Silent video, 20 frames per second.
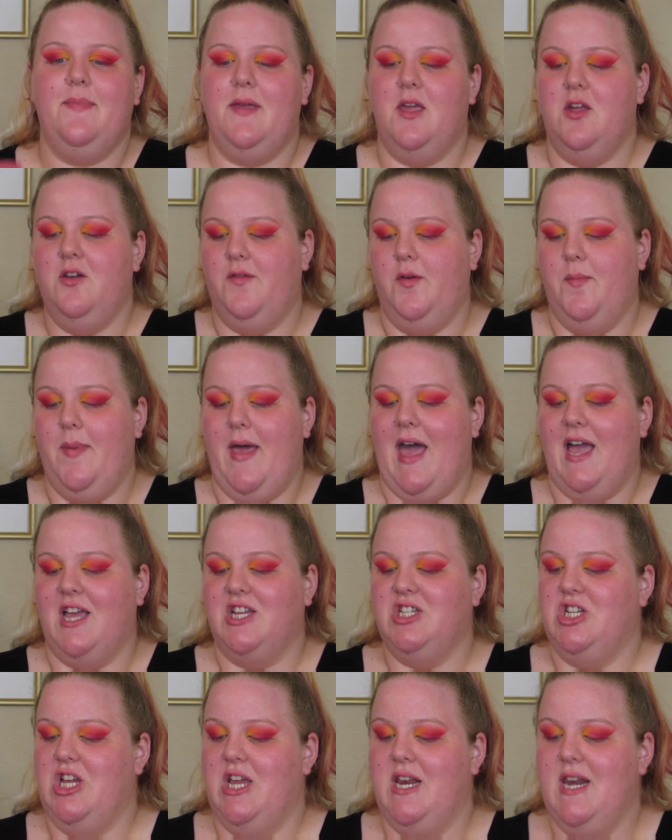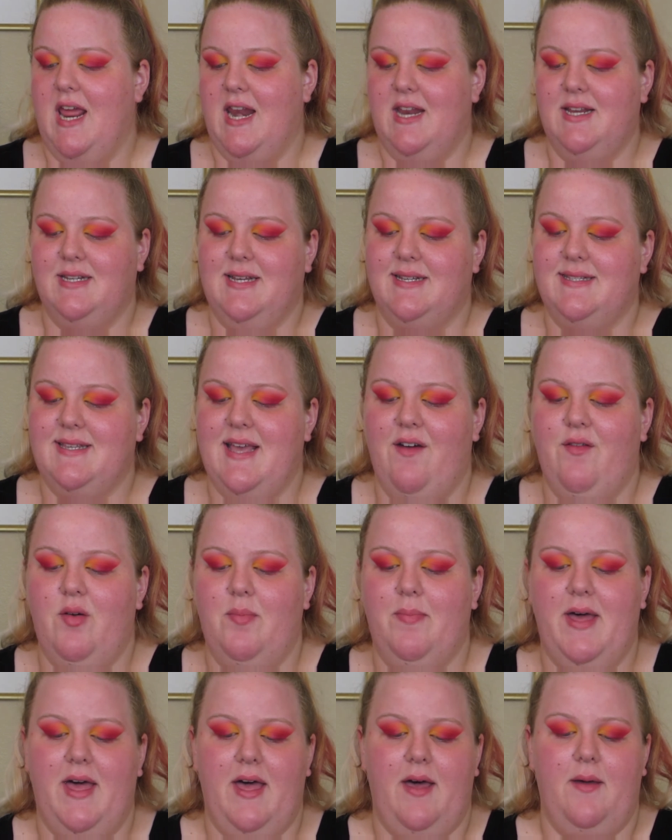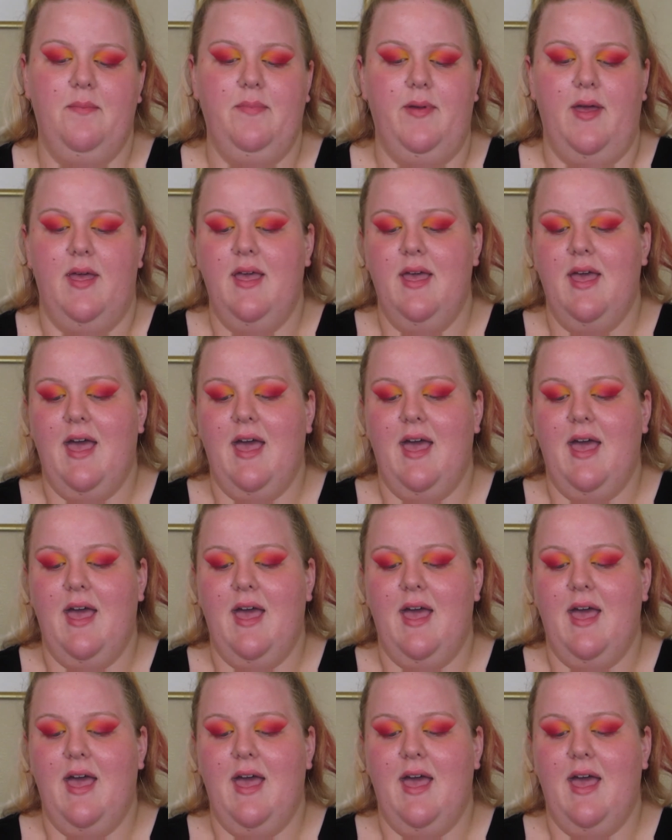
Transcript: Beautiful packaging, and it does have a pump.